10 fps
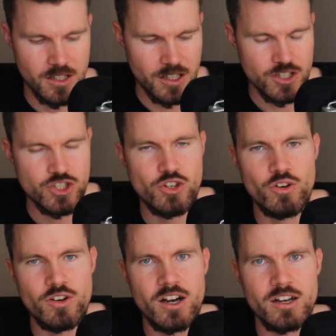a
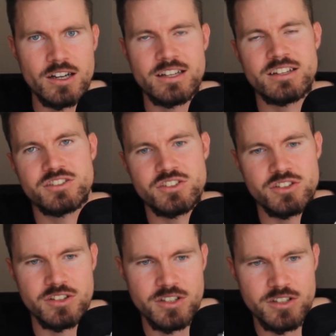shortcut, and
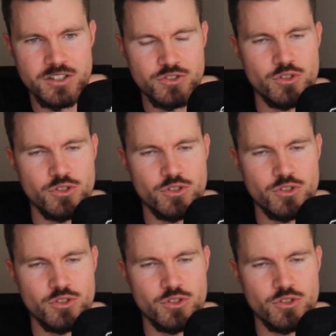the